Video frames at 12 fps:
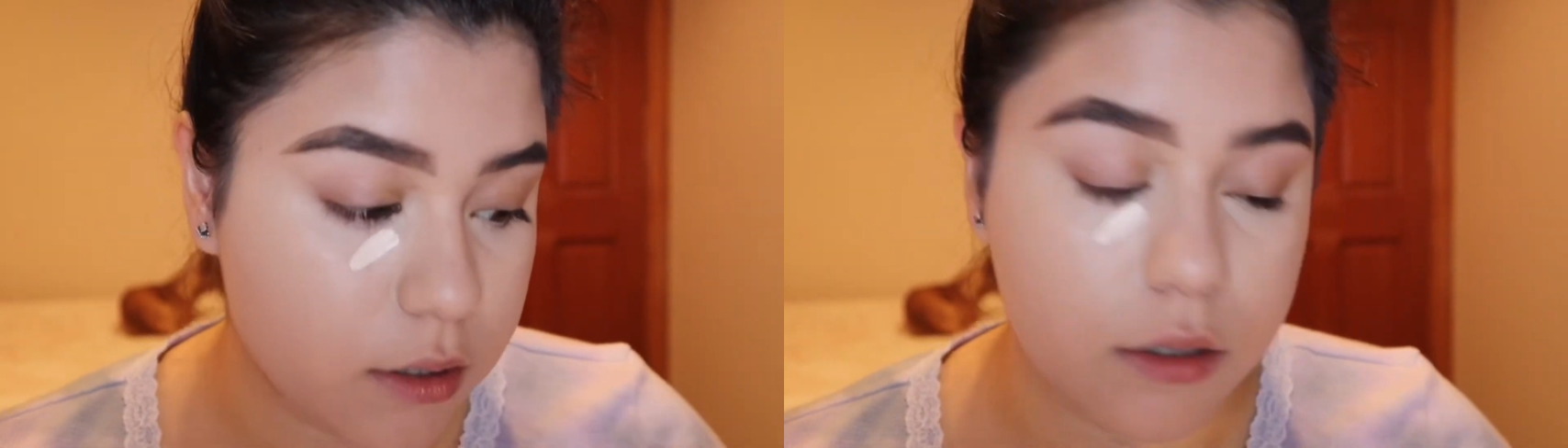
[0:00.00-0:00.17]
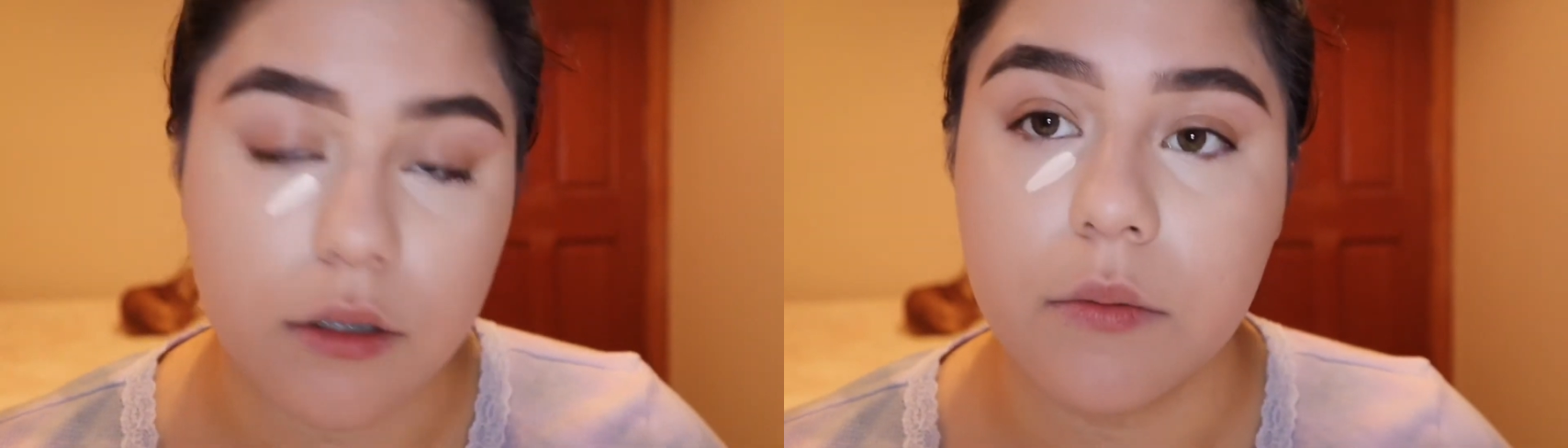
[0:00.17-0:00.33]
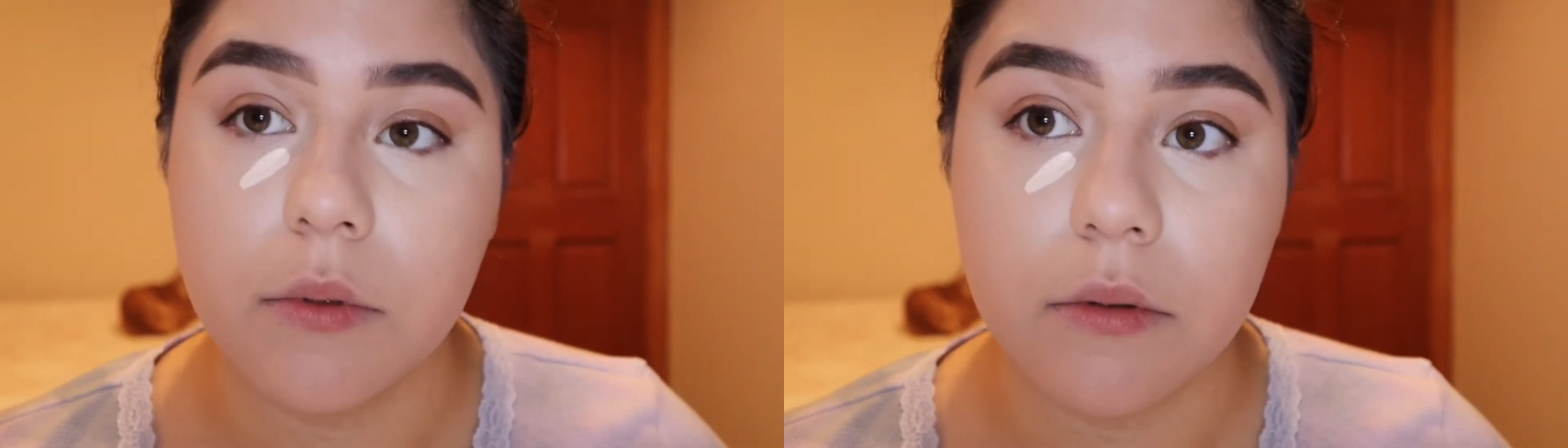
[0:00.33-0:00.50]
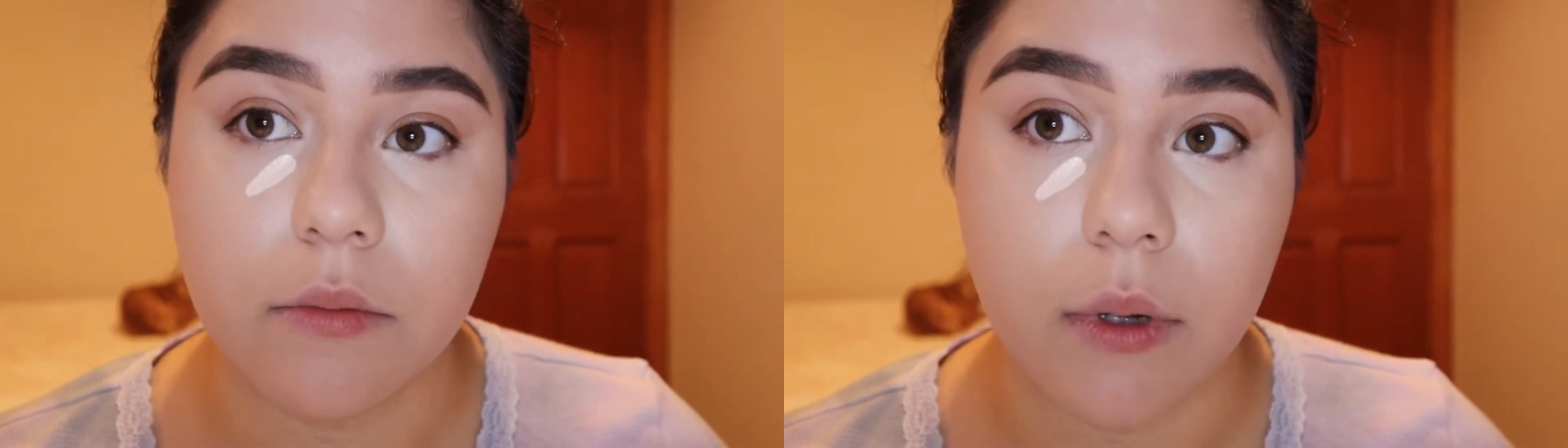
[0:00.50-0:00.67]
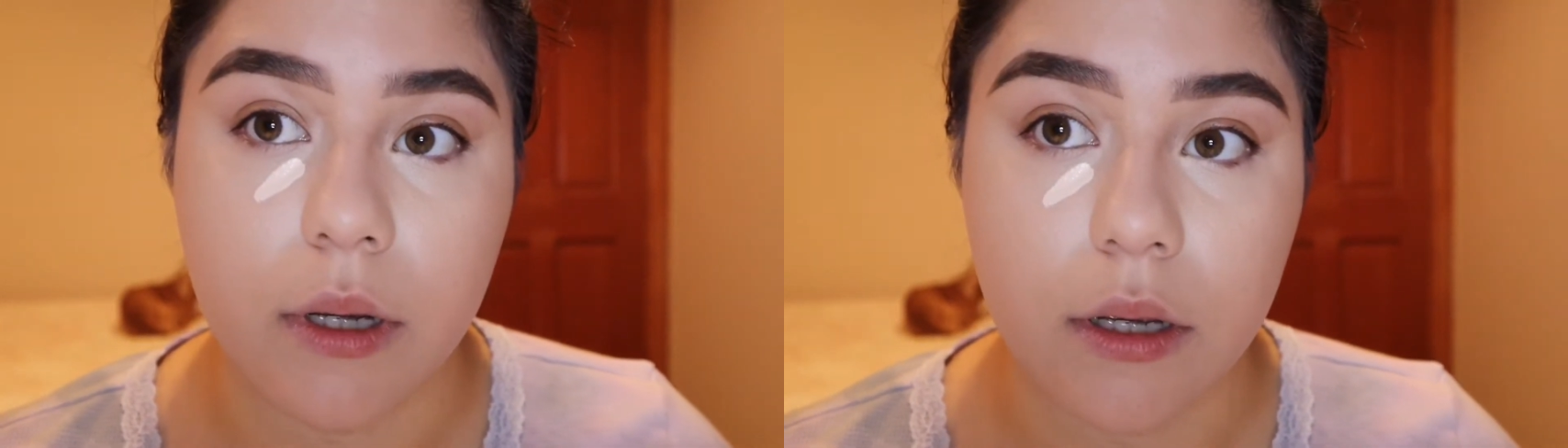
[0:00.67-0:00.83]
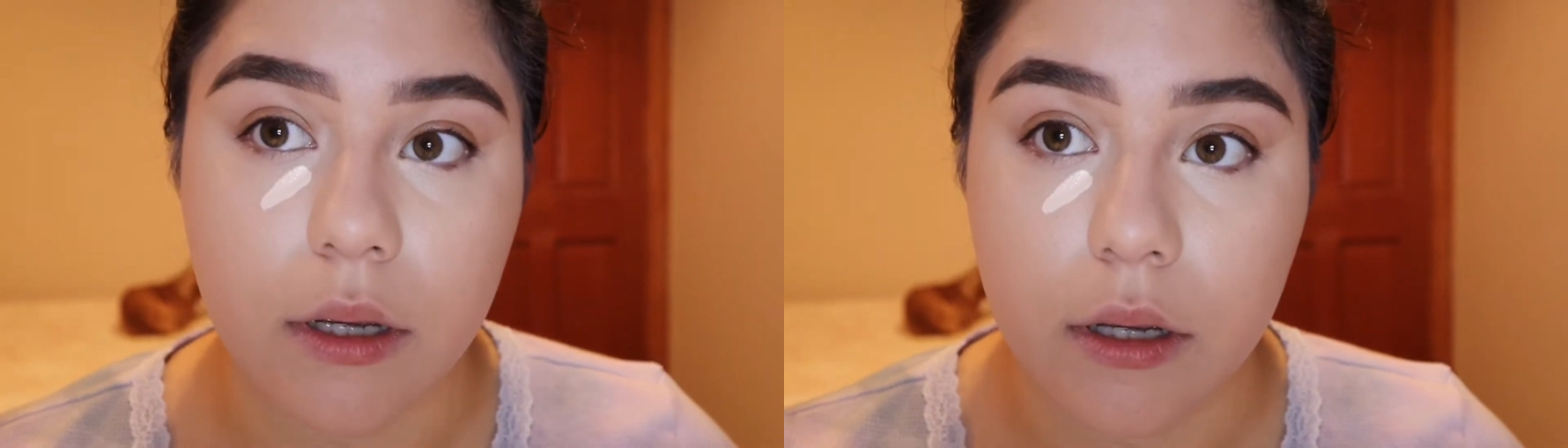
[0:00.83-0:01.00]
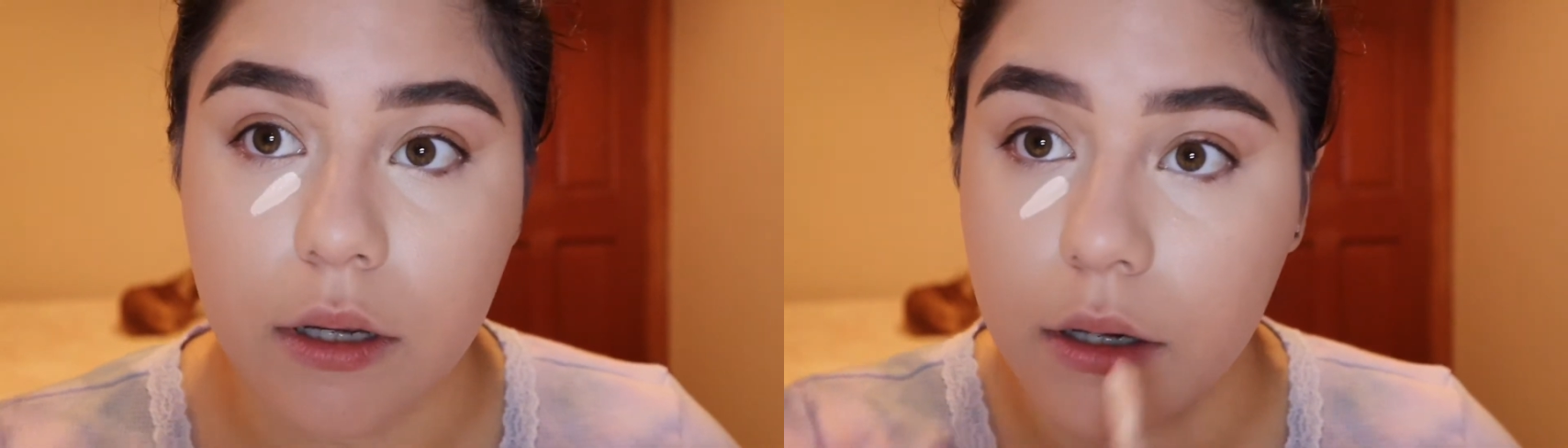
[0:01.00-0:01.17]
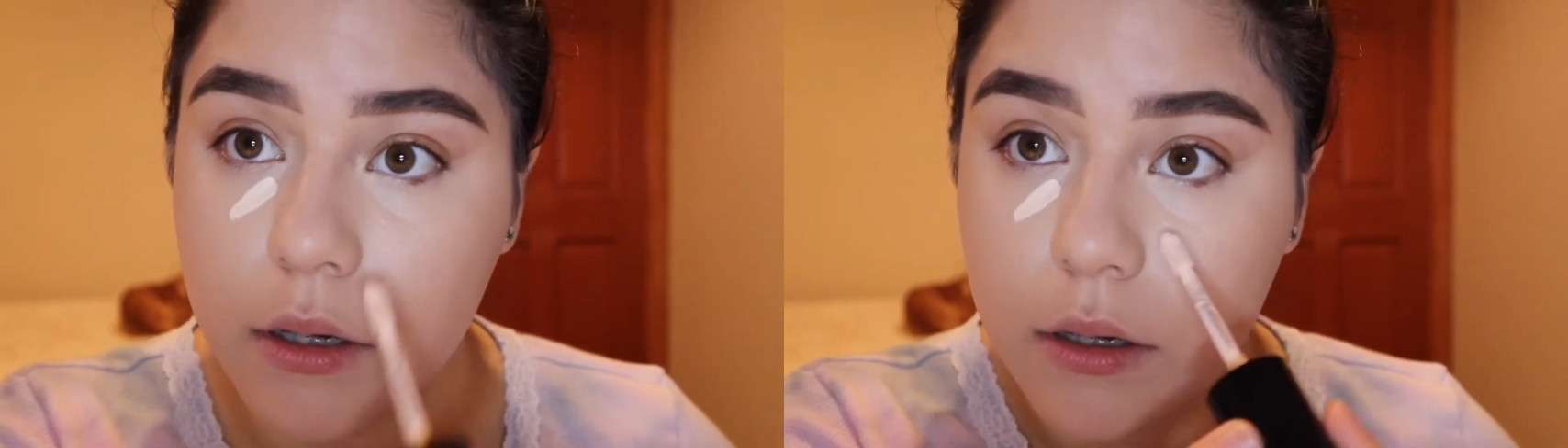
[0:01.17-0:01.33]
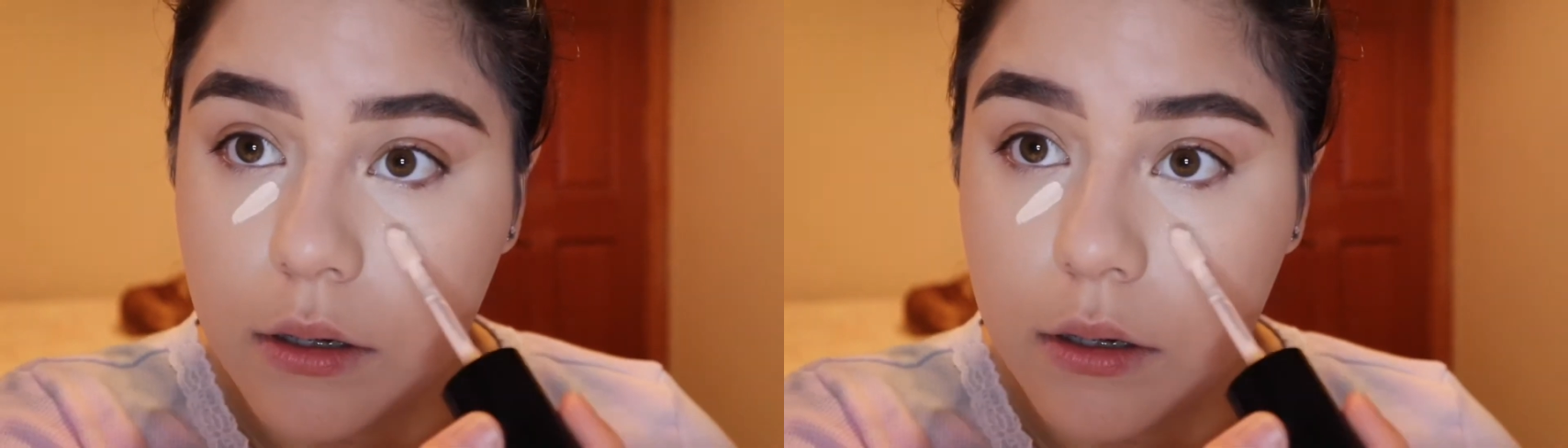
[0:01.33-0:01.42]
little bit right here.